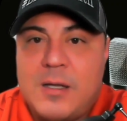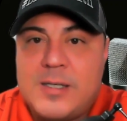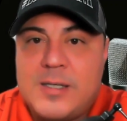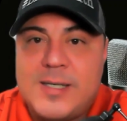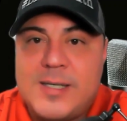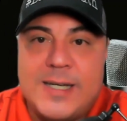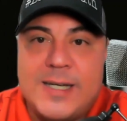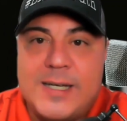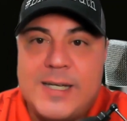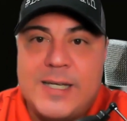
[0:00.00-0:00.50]

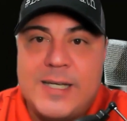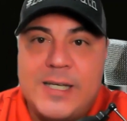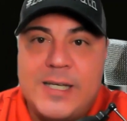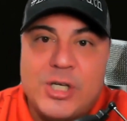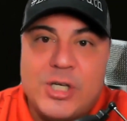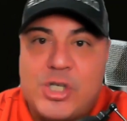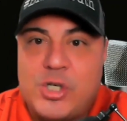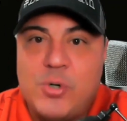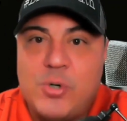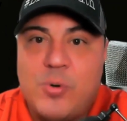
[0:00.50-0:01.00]
singing the
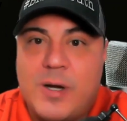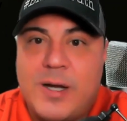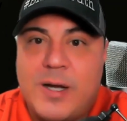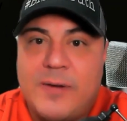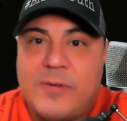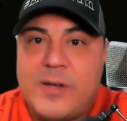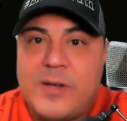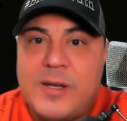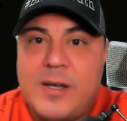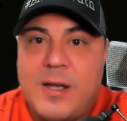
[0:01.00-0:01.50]
yeshua
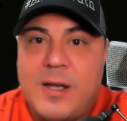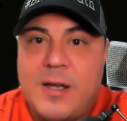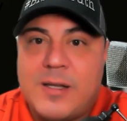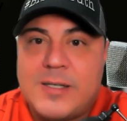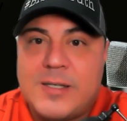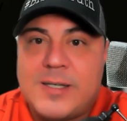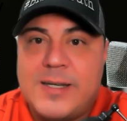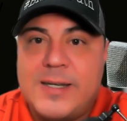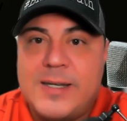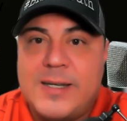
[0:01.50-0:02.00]
every uh
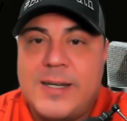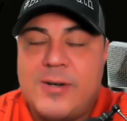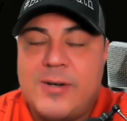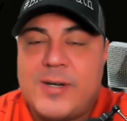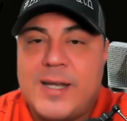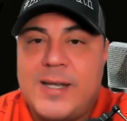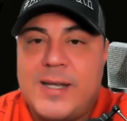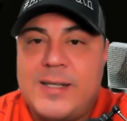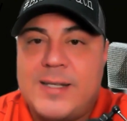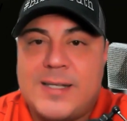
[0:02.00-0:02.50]
sunday
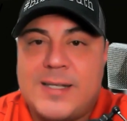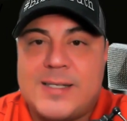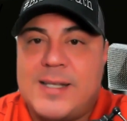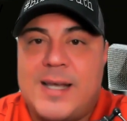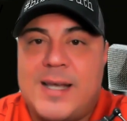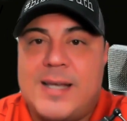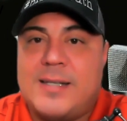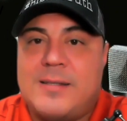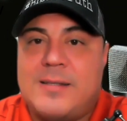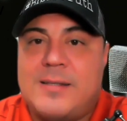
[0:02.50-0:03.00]
okay that's
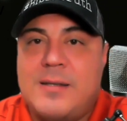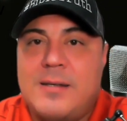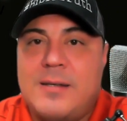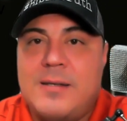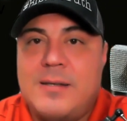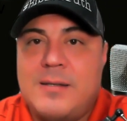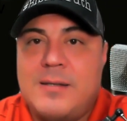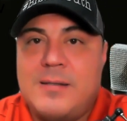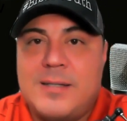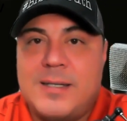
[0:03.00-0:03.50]
not
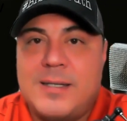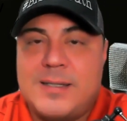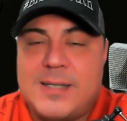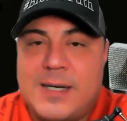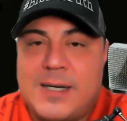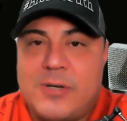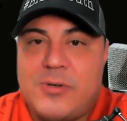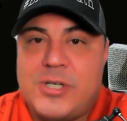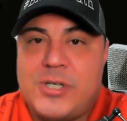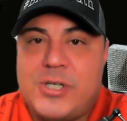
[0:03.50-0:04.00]
that's
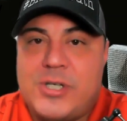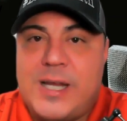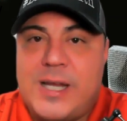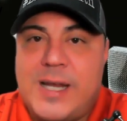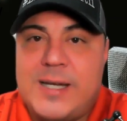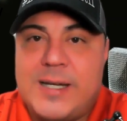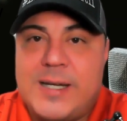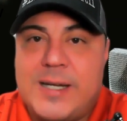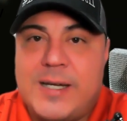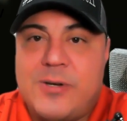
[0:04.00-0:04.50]
not
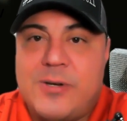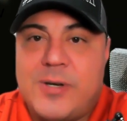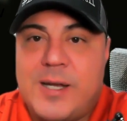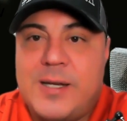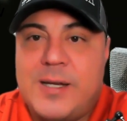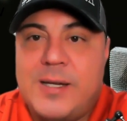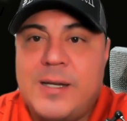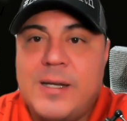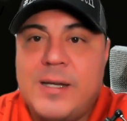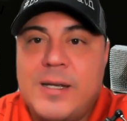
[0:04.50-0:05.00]
christianity
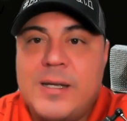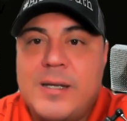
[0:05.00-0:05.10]
okay